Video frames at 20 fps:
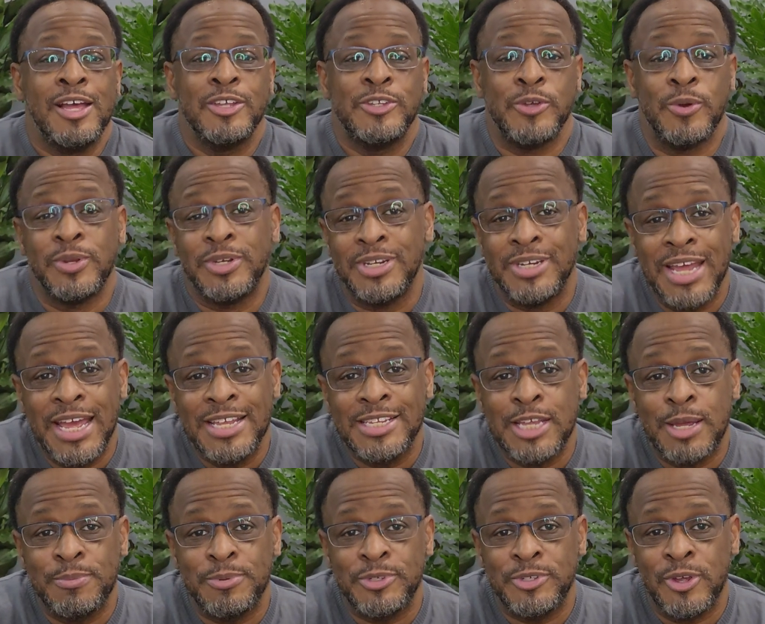So in
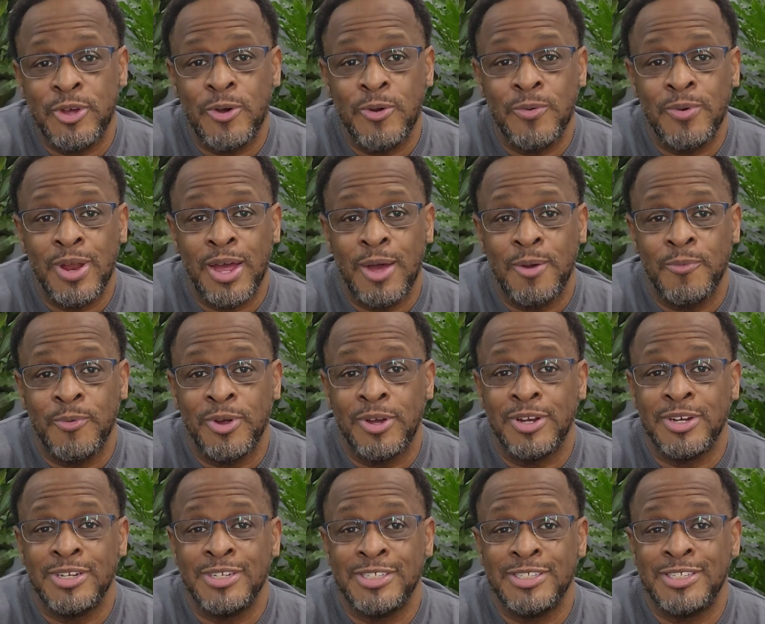today's episode, we're
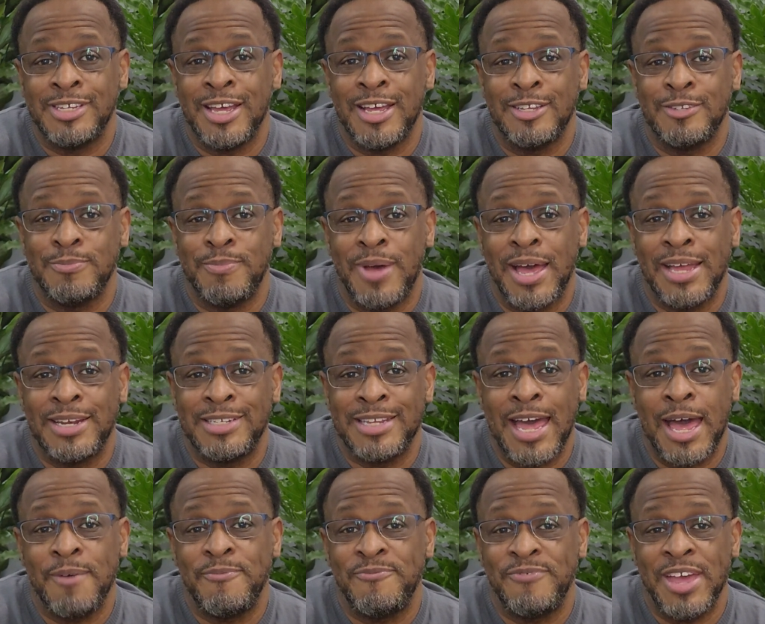going to discuss my
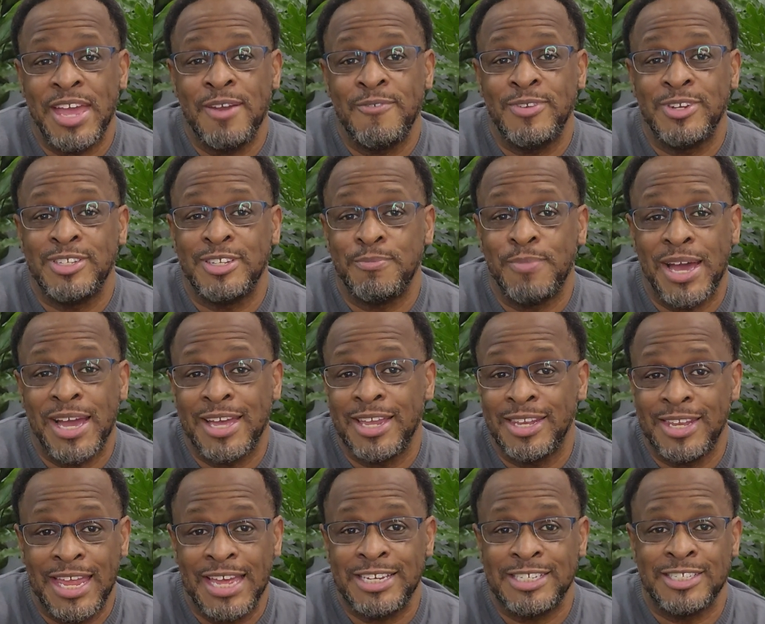top favorites in my
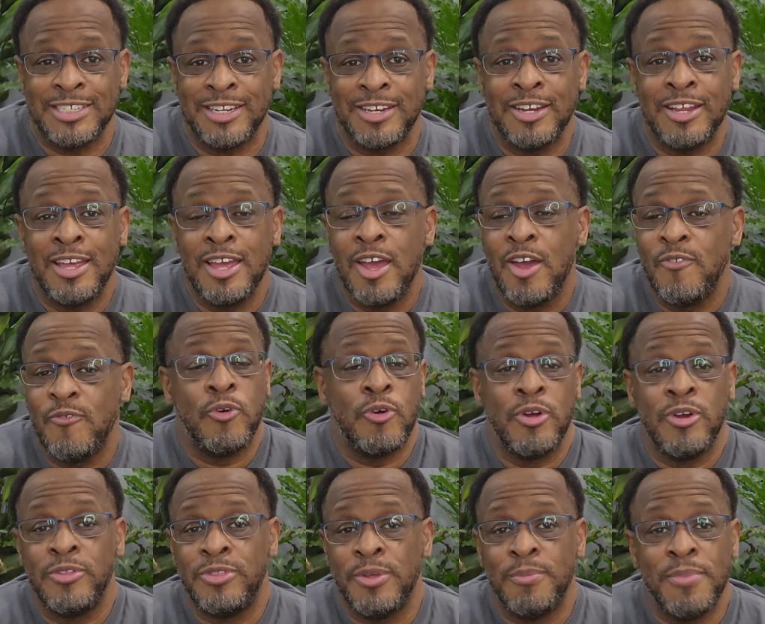collection
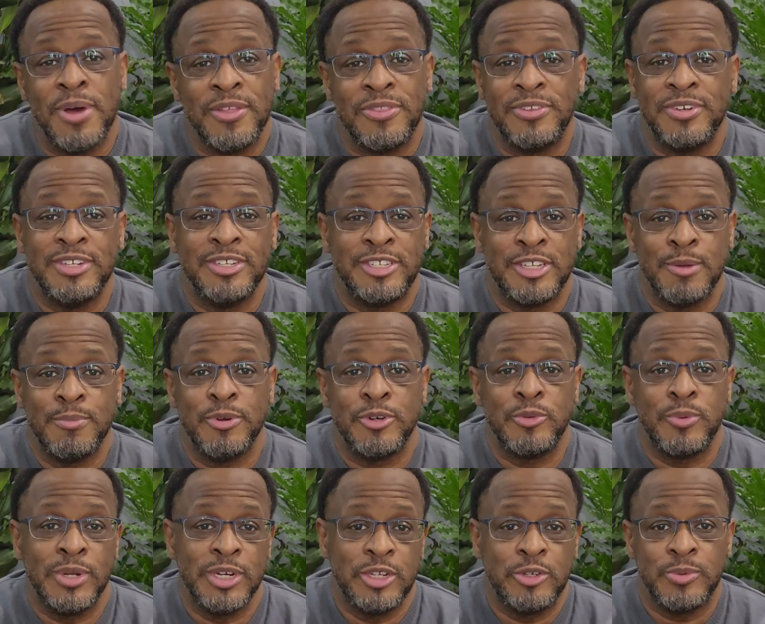for the month of December
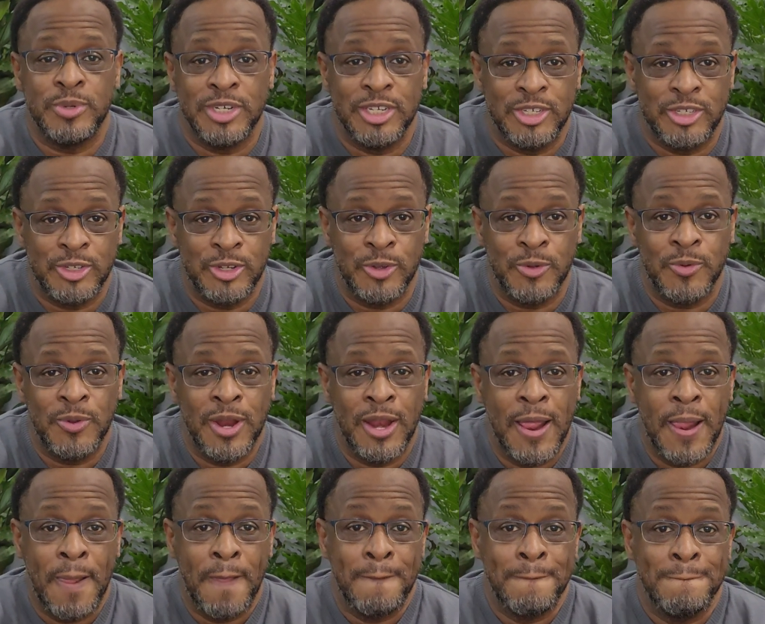2022.
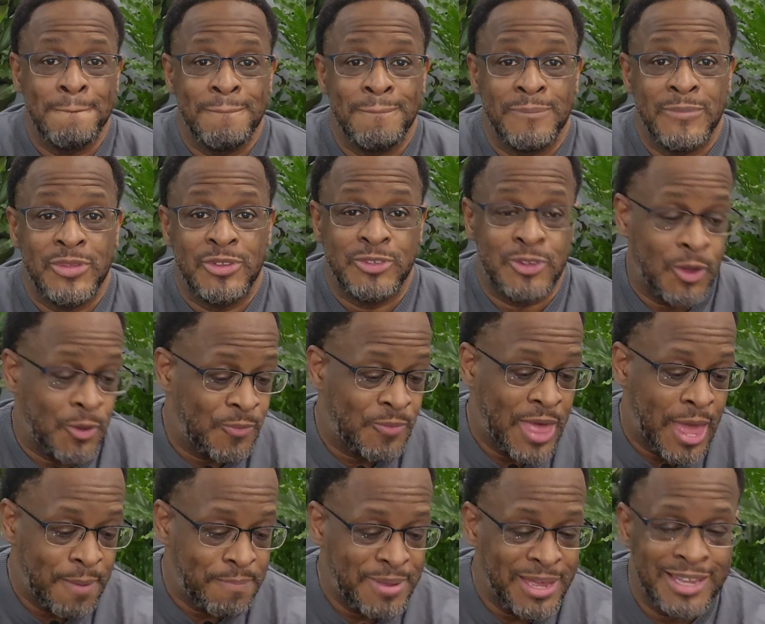So
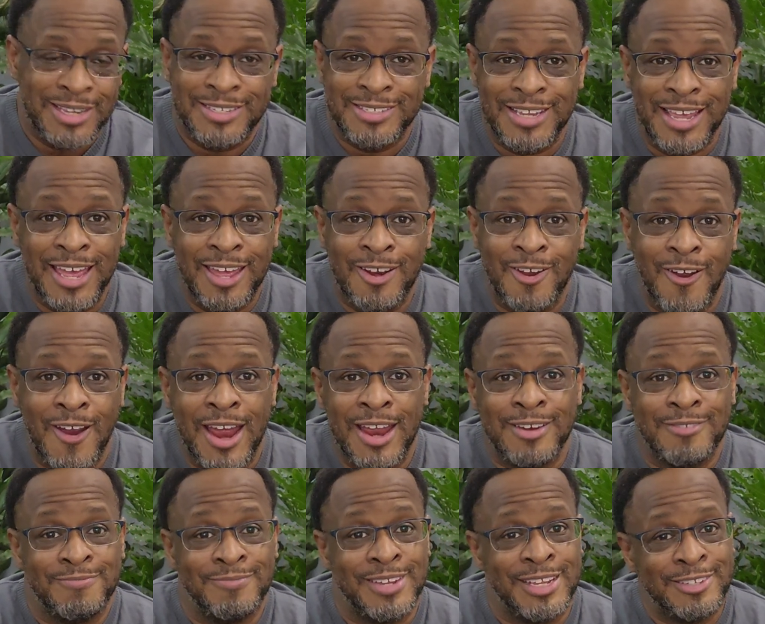that being said, all
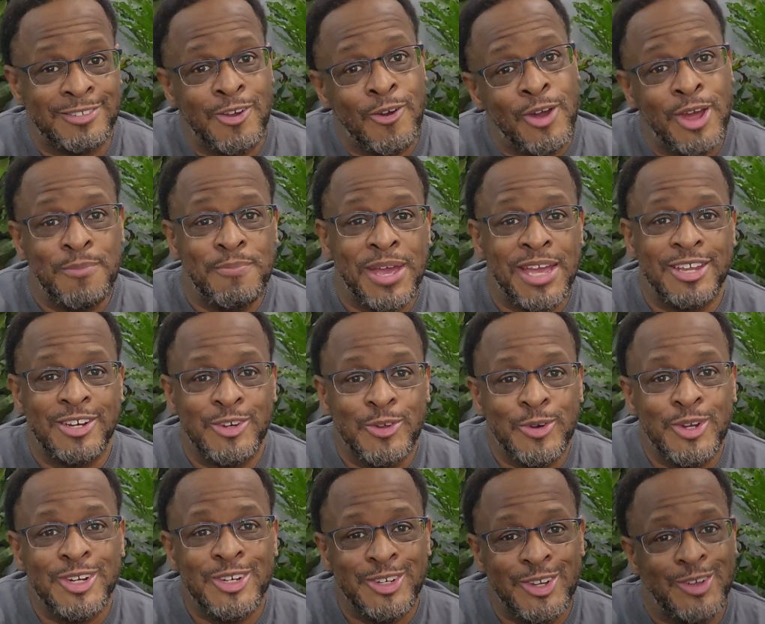right, let's go ahead and make it do
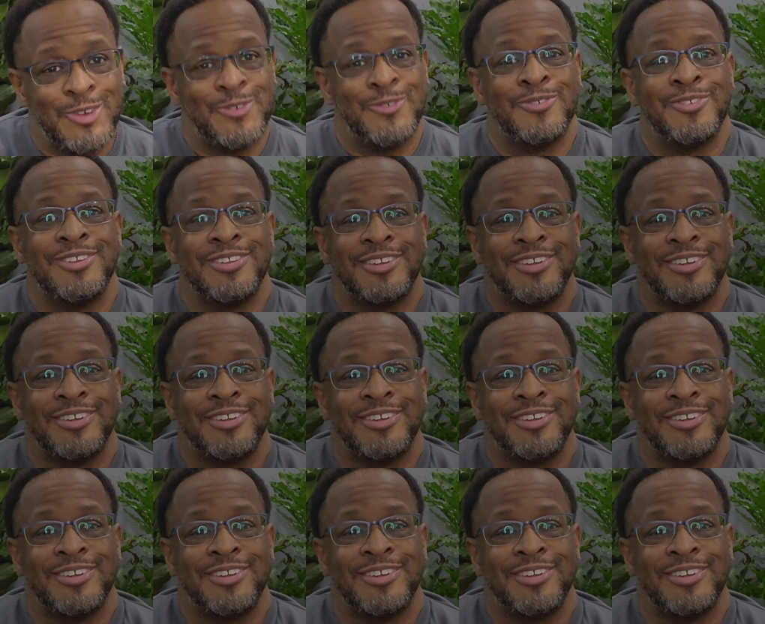what it do.